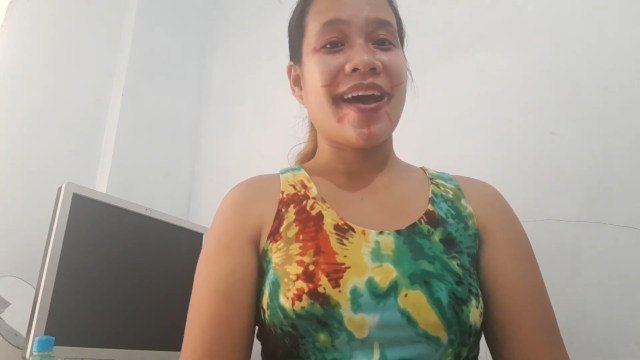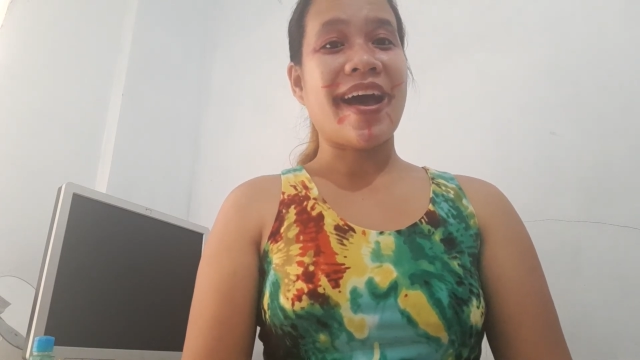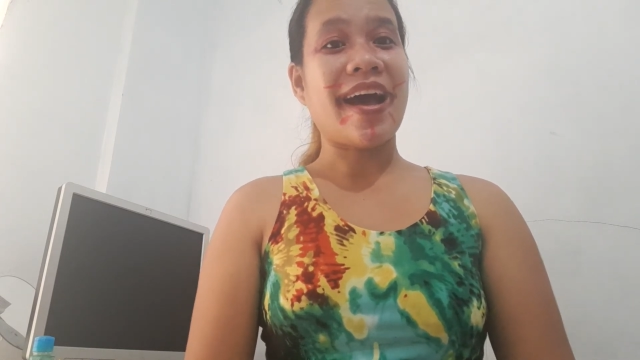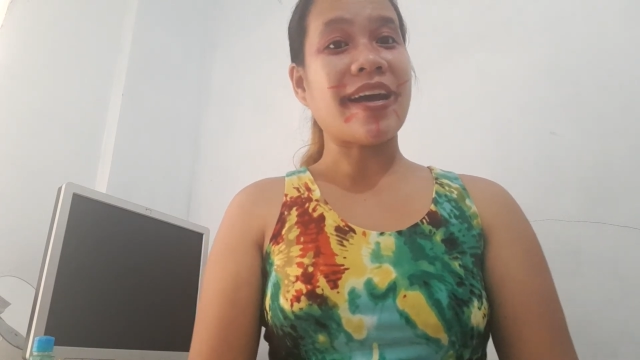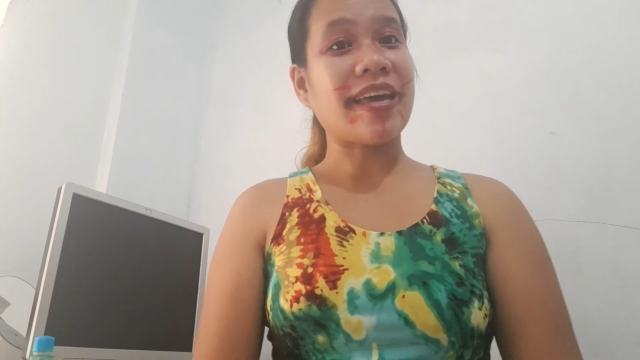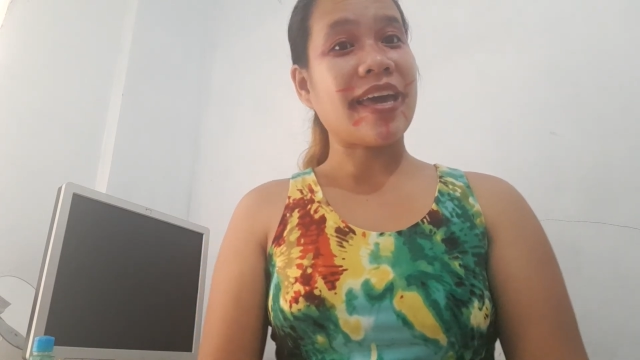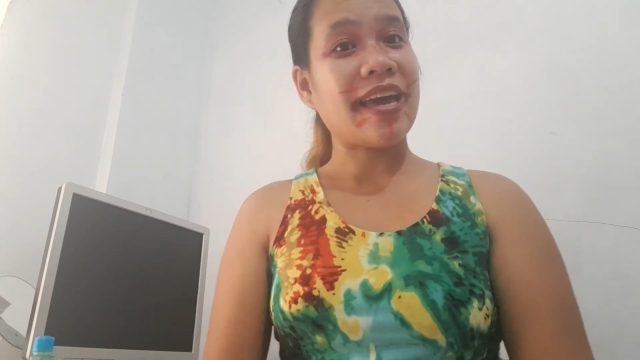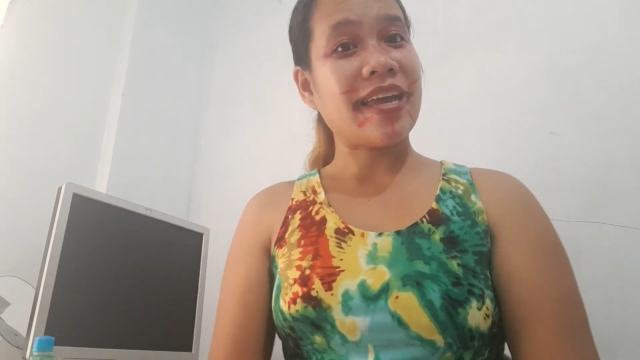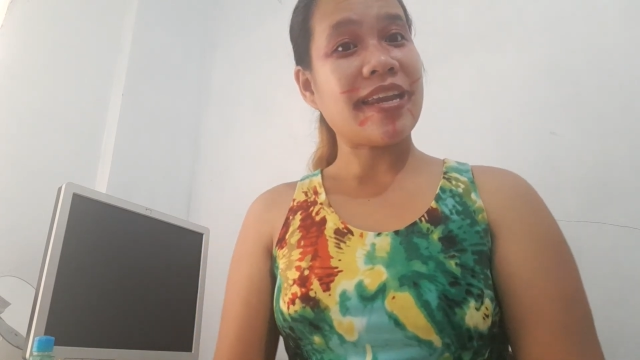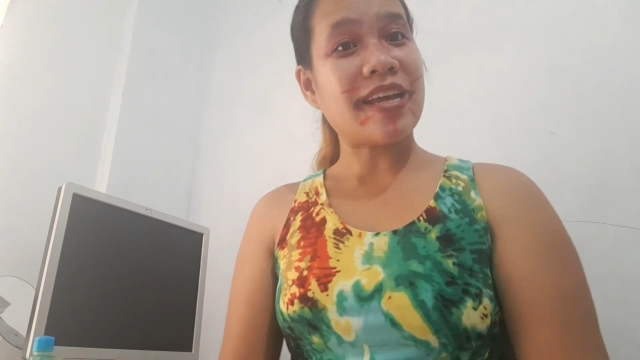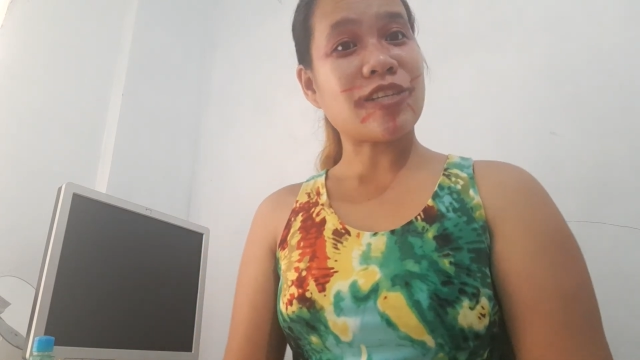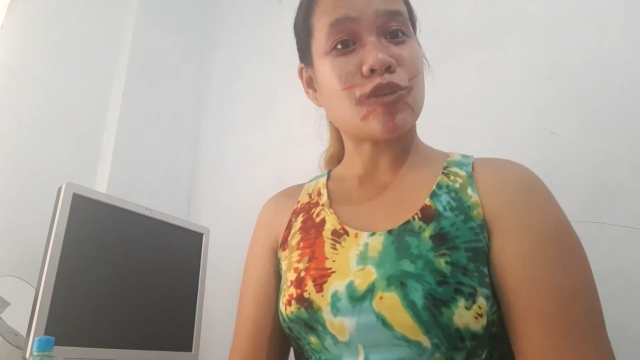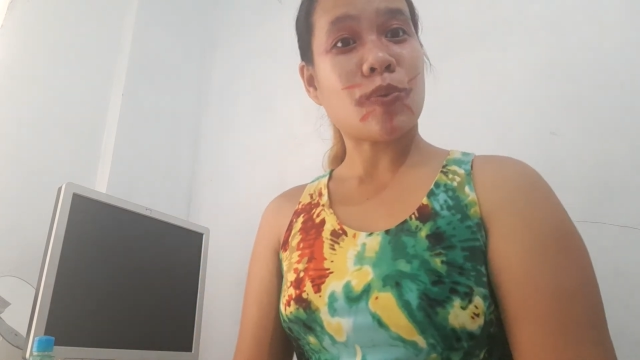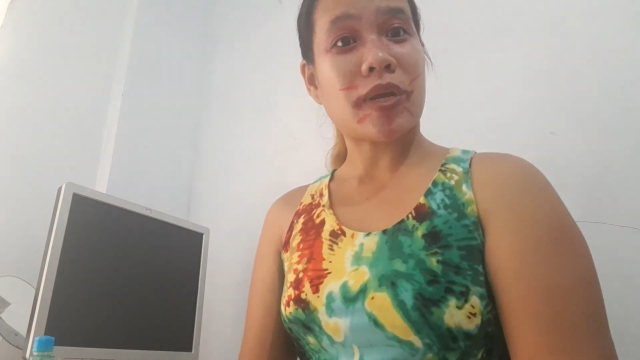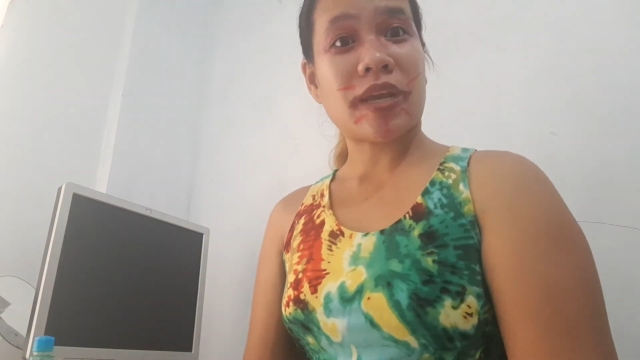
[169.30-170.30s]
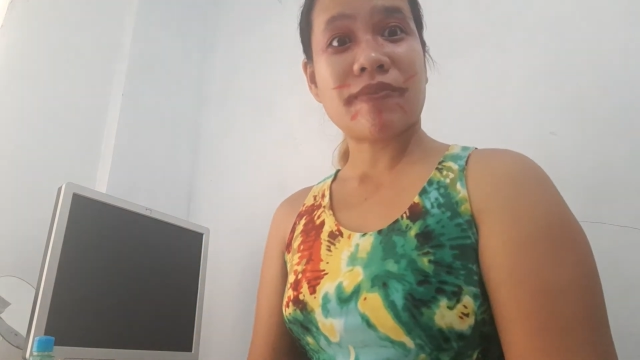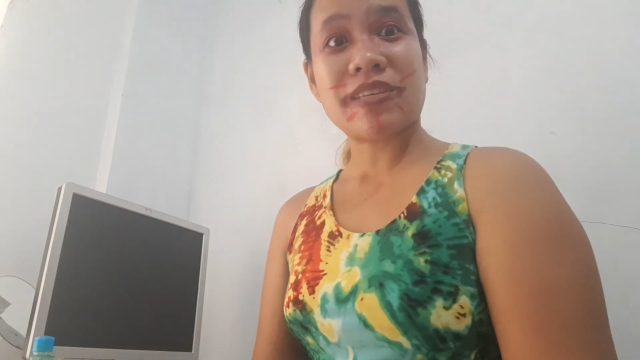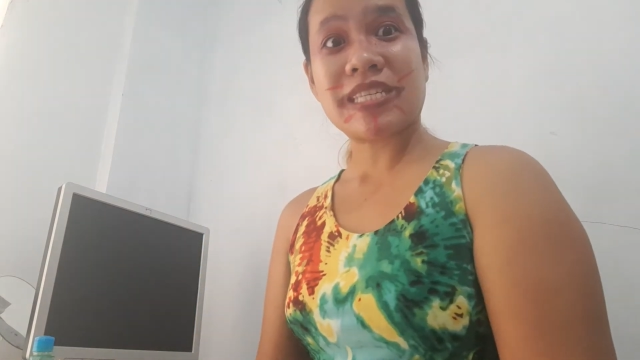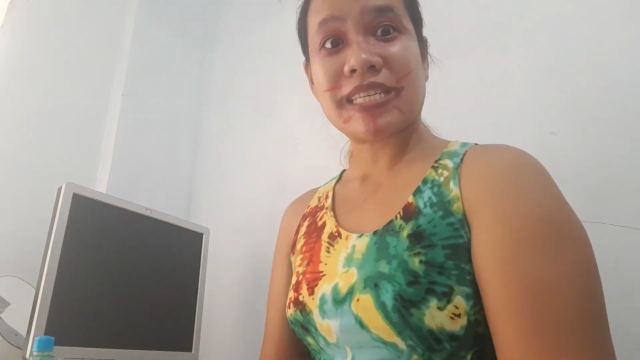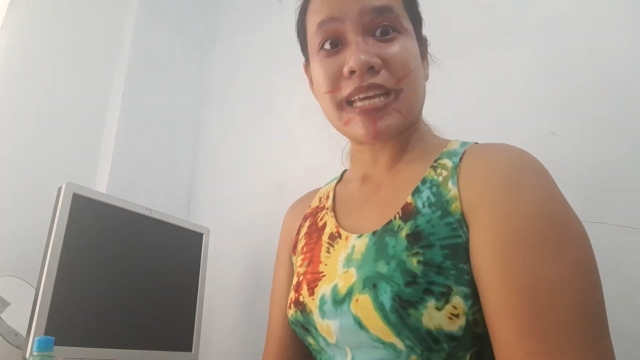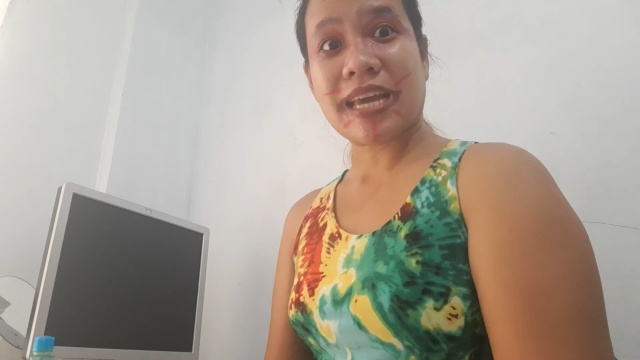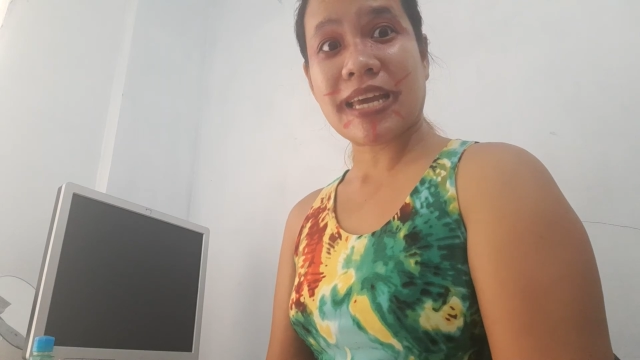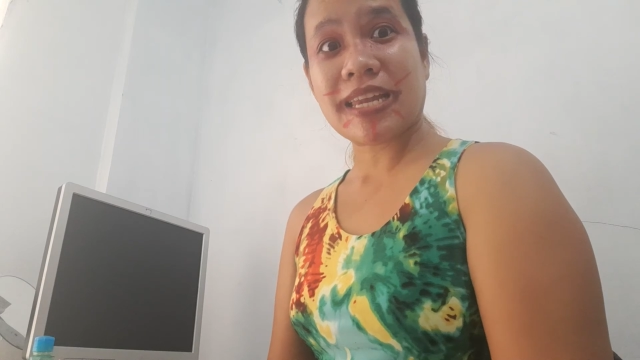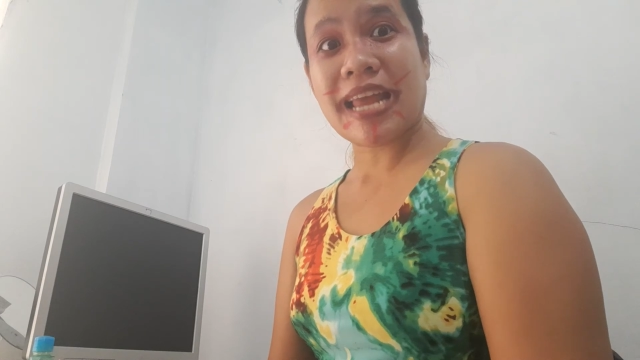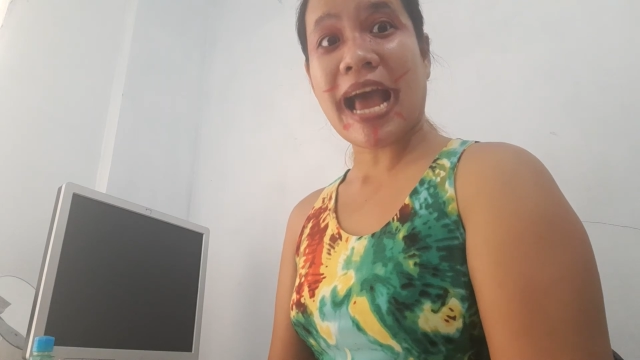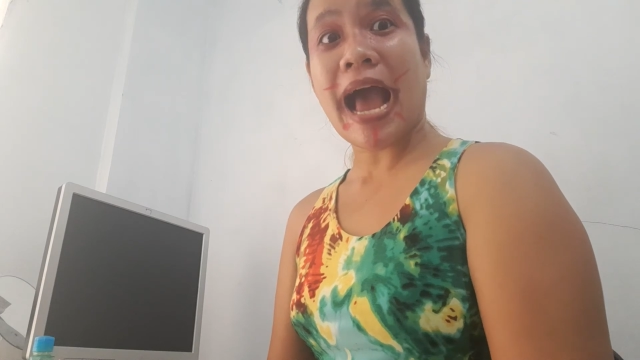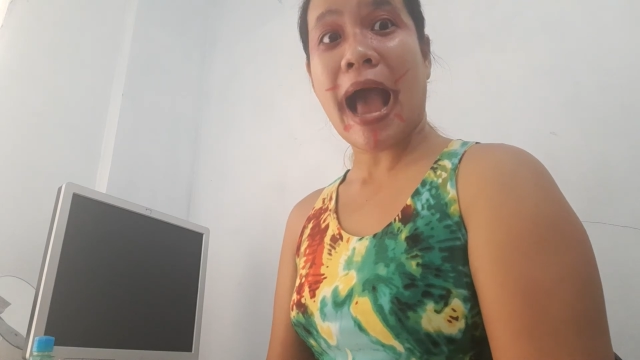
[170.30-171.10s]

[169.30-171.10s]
again, as what I've said,